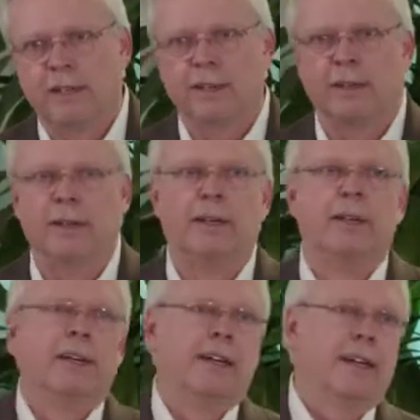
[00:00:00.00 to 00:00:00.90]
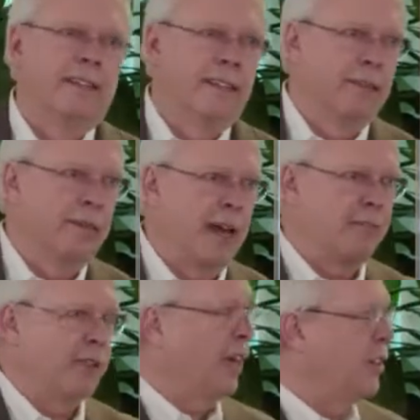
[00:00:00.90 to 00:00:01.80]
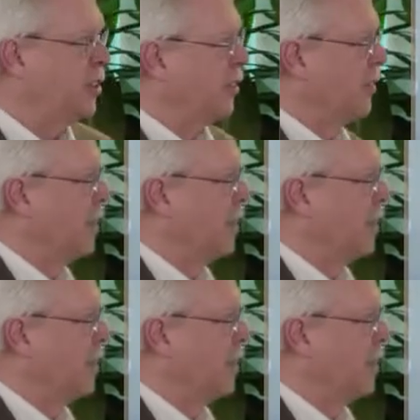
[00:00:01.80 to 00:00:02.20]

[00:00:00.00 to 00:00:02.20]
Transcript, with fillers: and the, and the navigational